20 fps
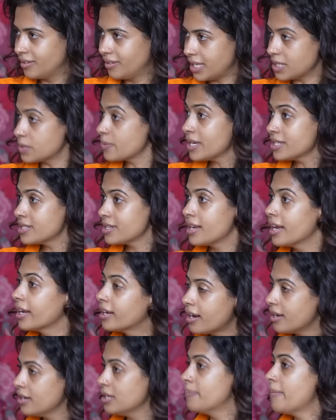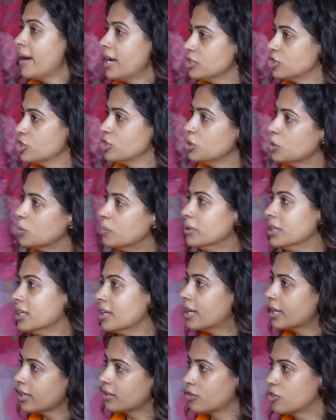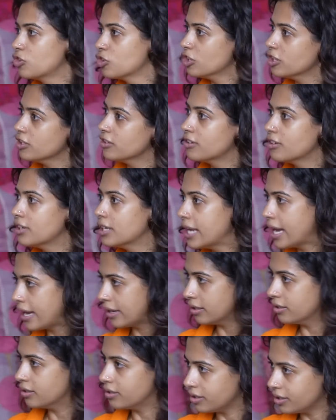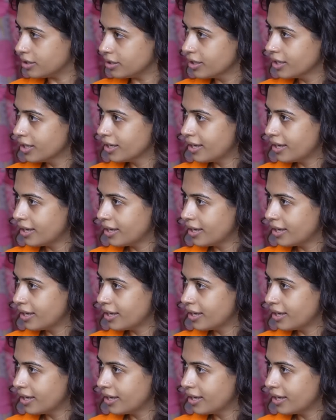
That's why I said I can't imagine you being like really, really angry,